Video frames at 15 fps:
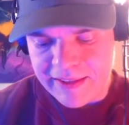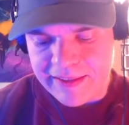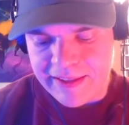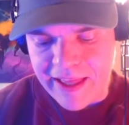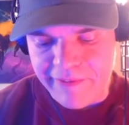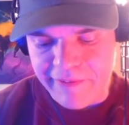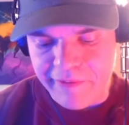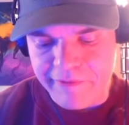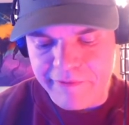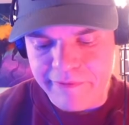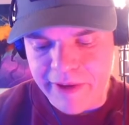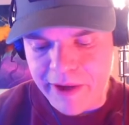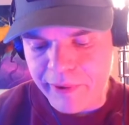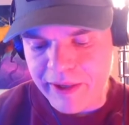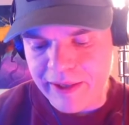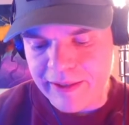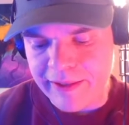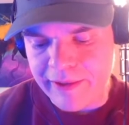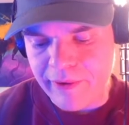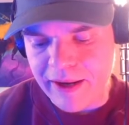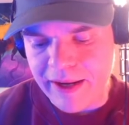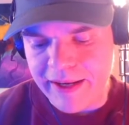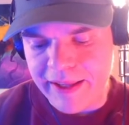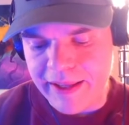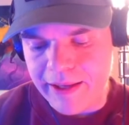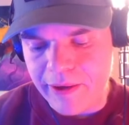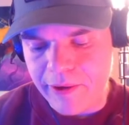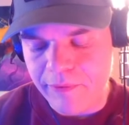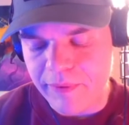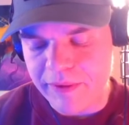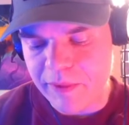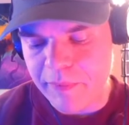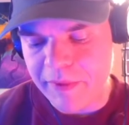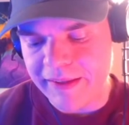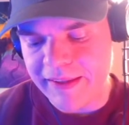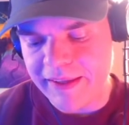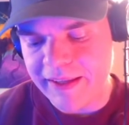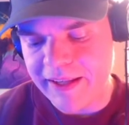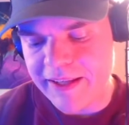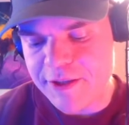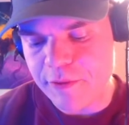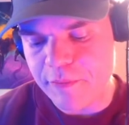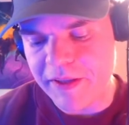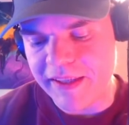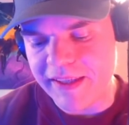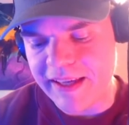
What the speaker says: they have a very clear idea of what the painting needs to be,